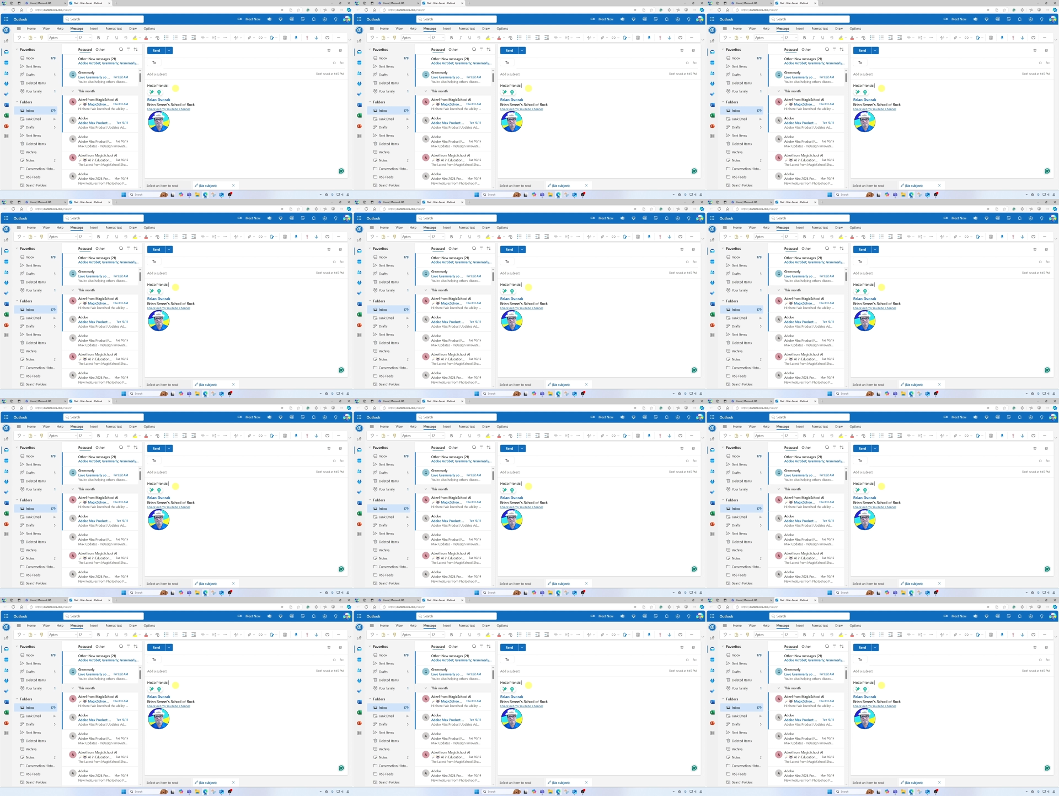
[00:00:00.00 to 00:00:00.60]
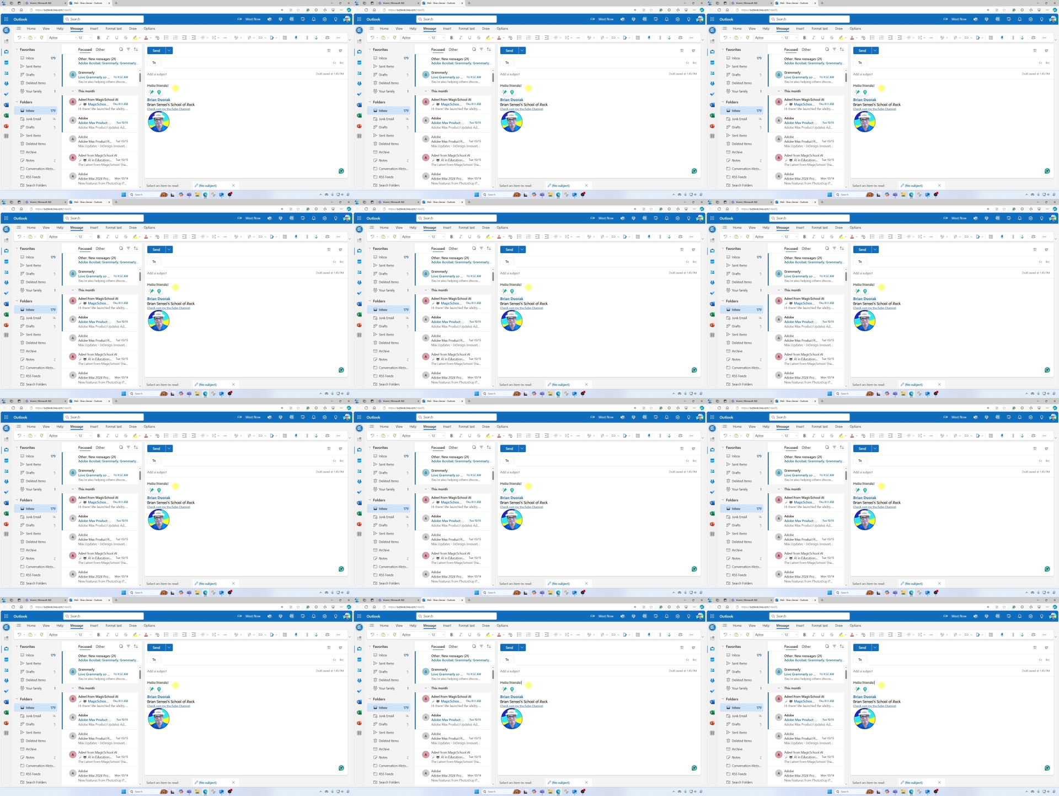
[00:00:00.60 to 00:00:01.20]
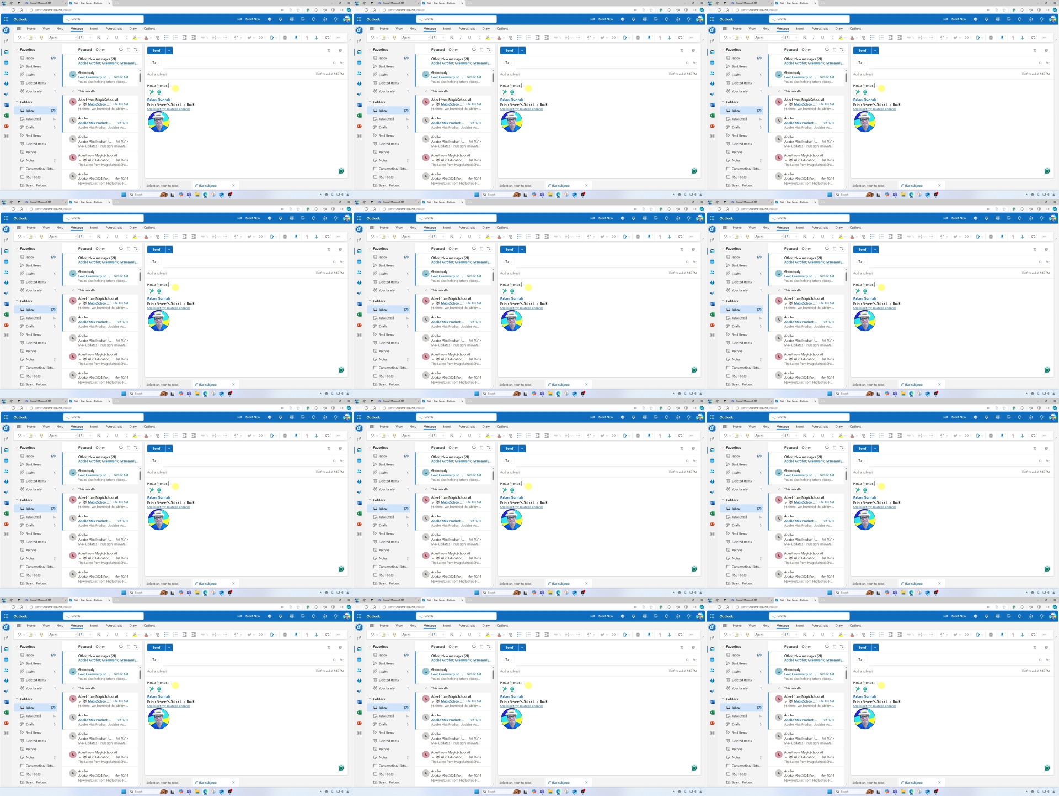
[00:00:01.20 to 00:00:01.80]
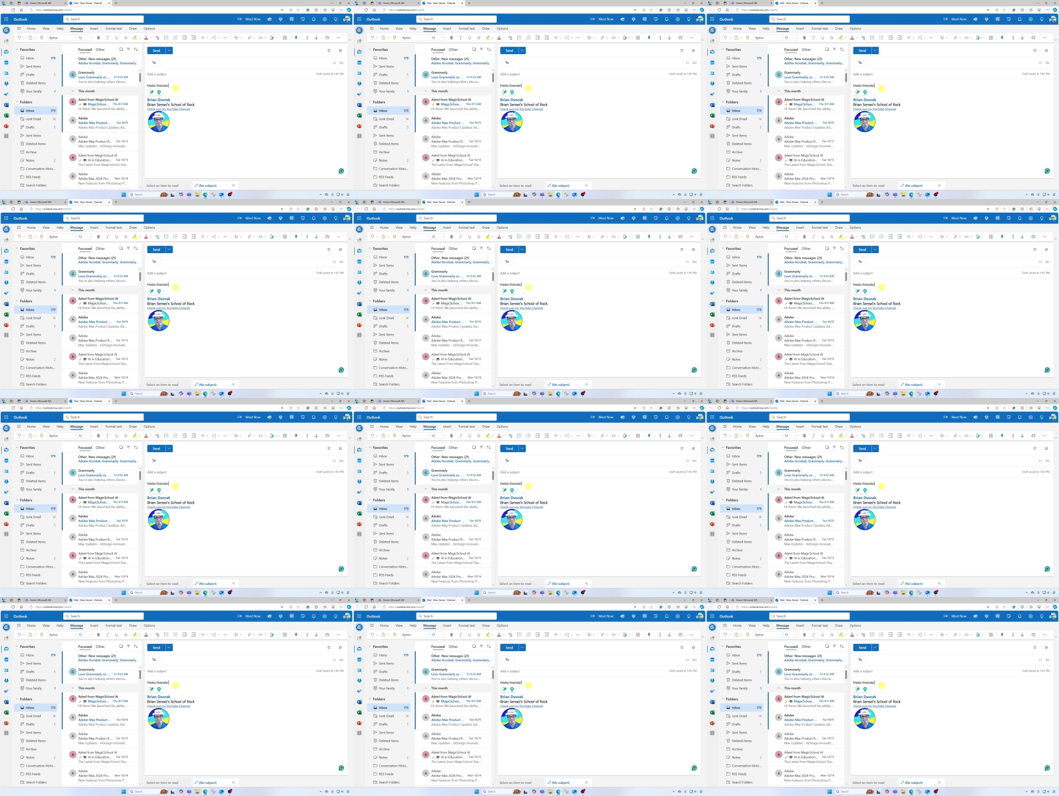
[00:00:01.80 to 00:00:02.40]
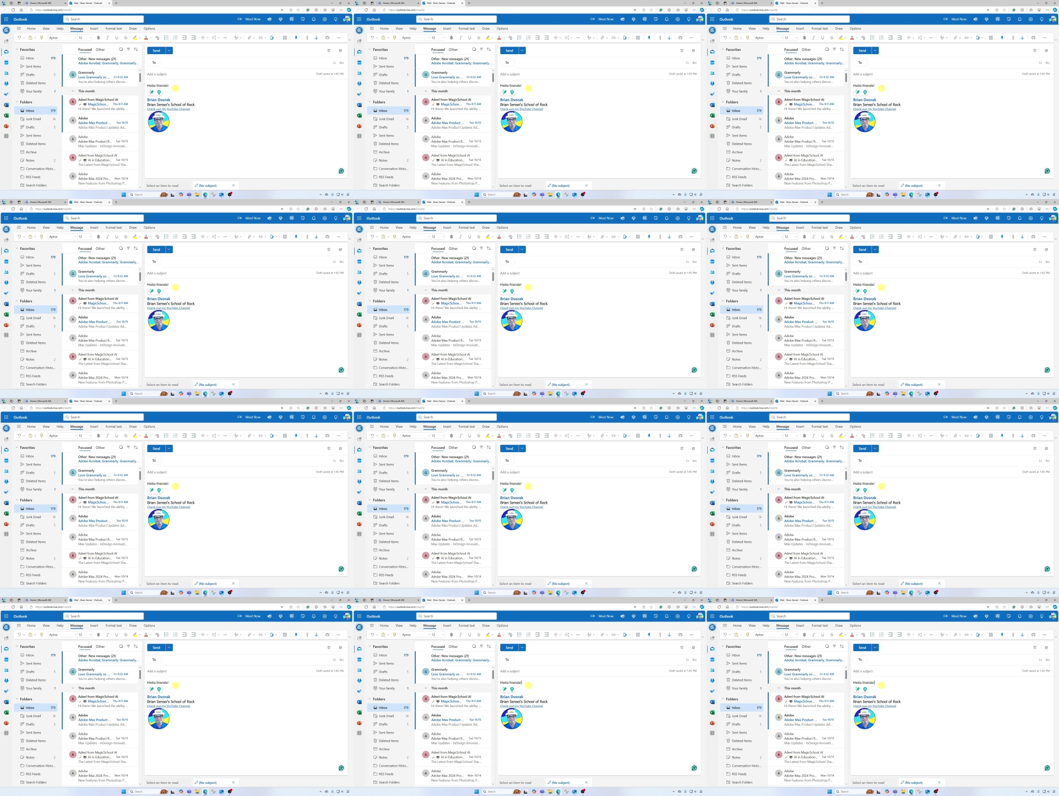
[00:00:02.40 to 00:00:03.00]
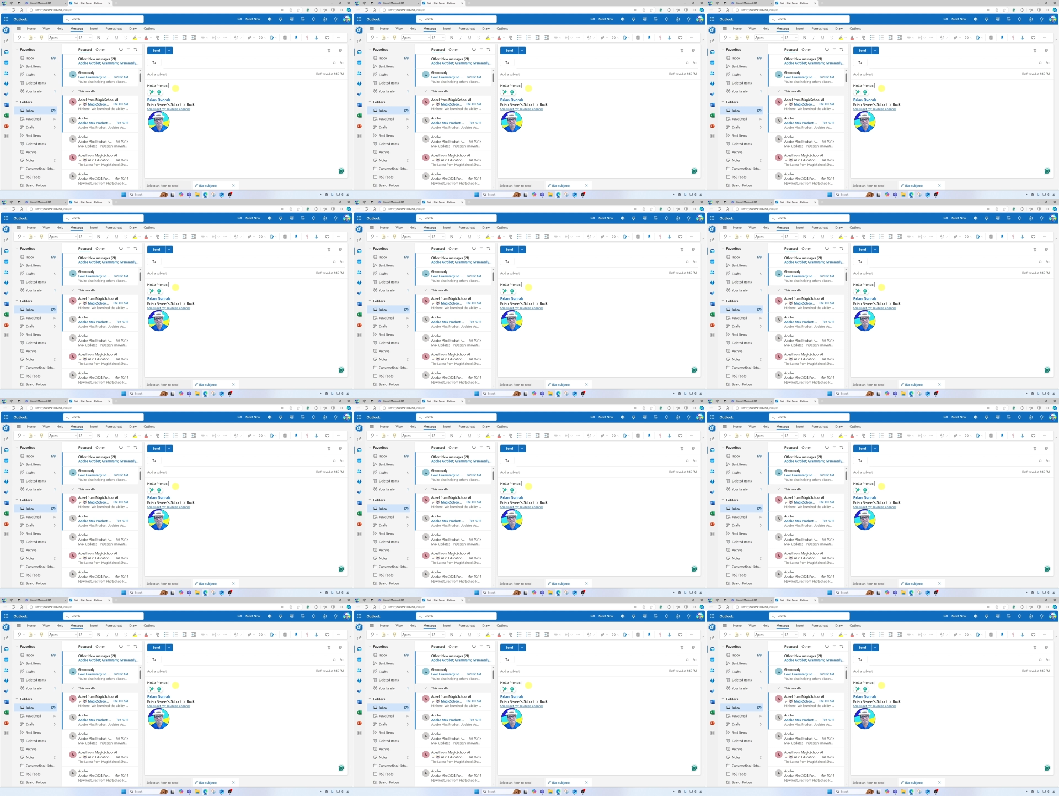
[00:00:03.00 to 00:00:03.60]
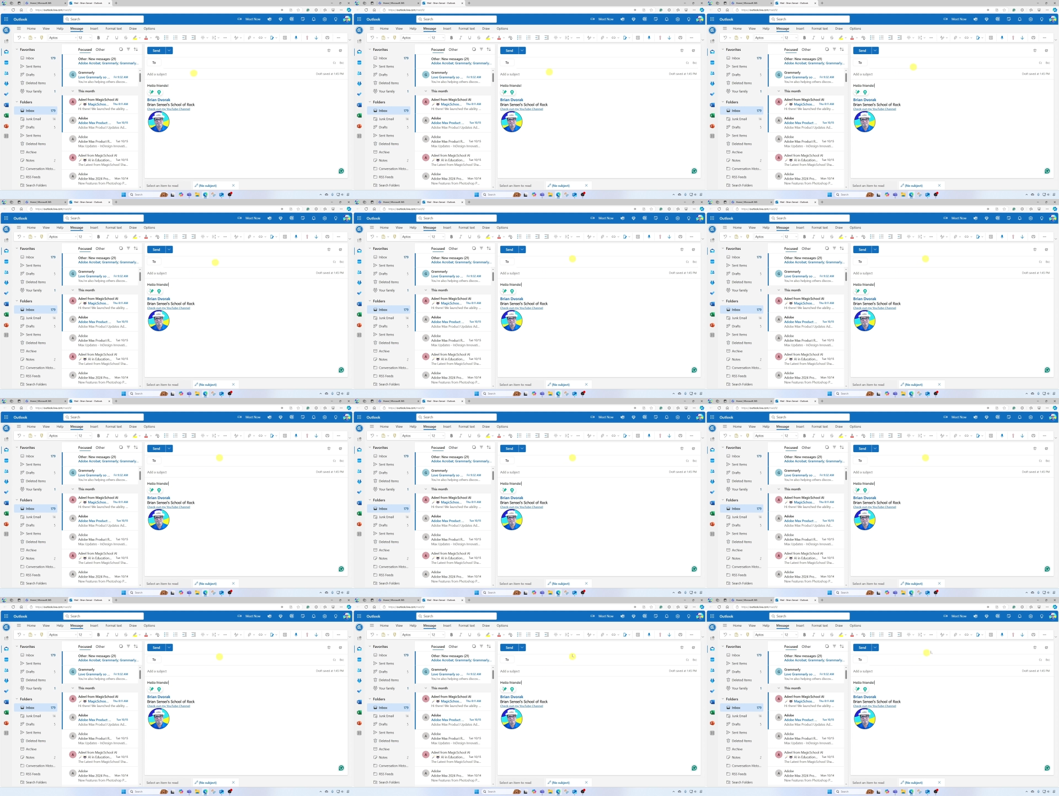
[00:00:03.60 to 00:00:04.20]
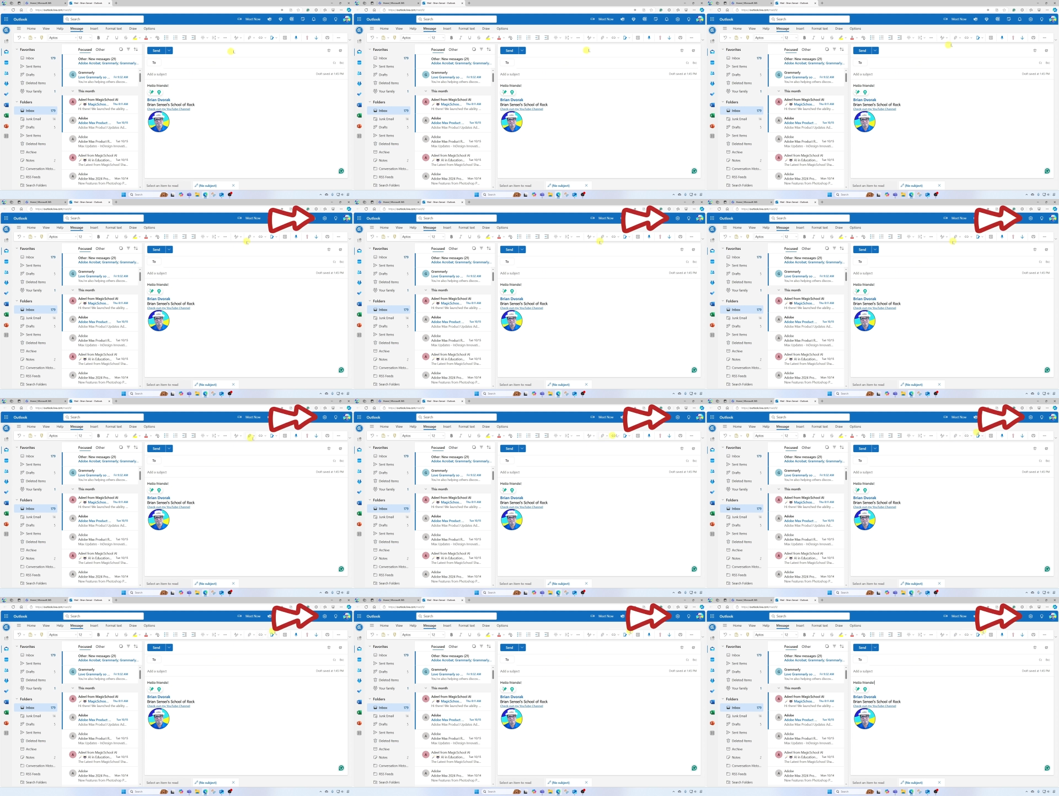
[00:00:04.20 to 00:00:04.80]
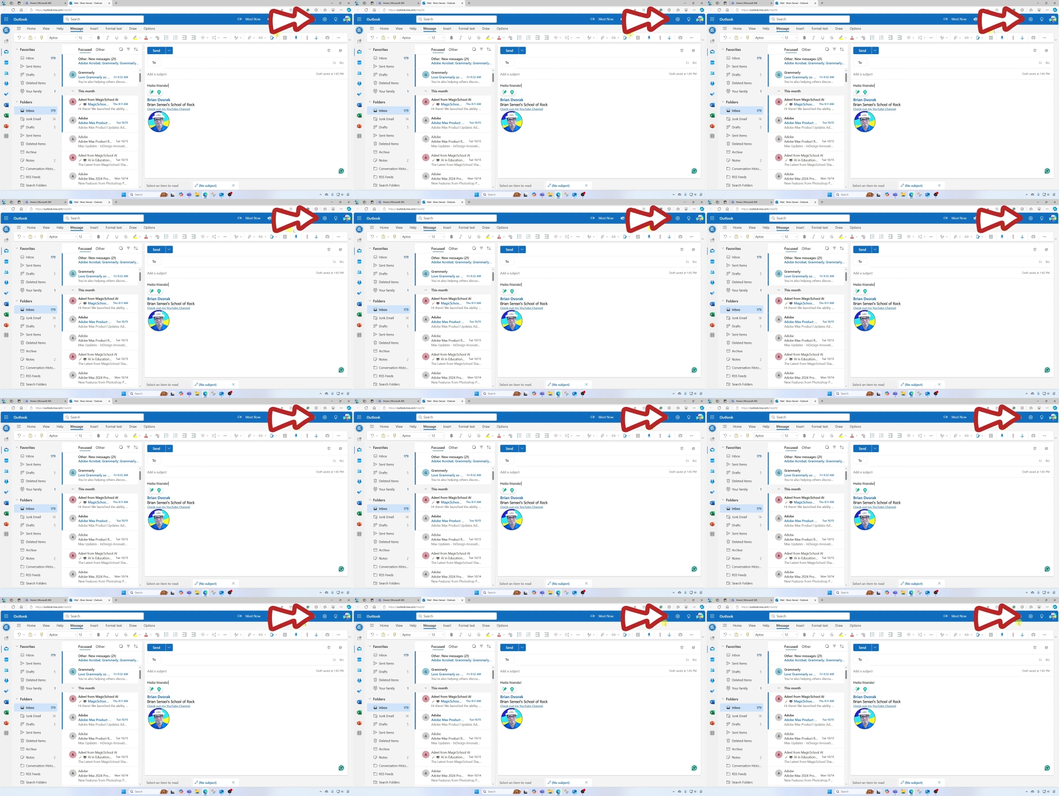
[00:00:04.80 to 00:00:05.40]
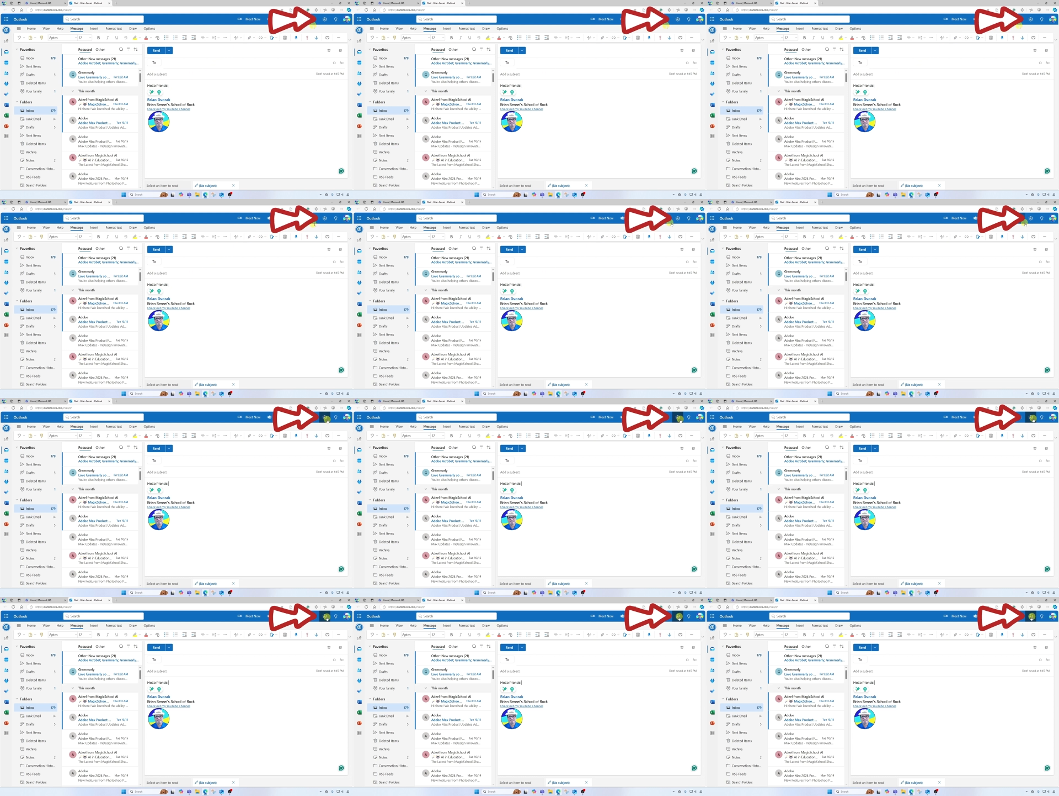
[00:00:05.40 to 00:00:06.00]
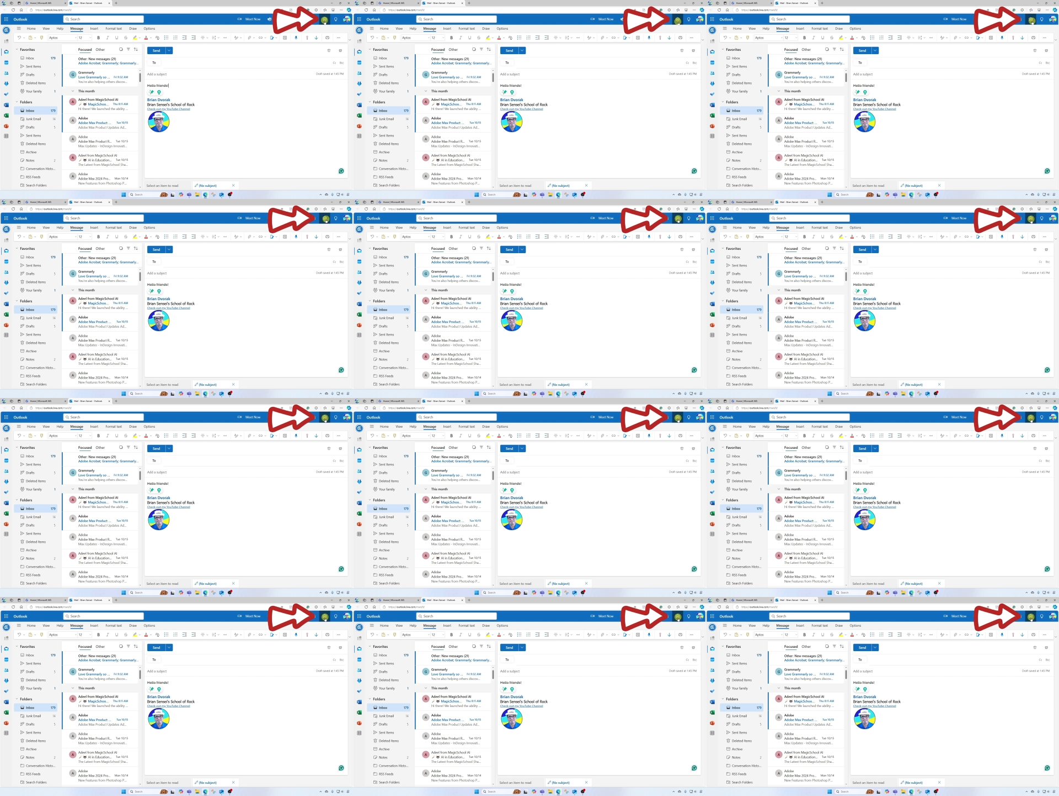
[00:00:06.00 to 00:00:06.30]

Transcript: No face is visible, so there are no lips to read.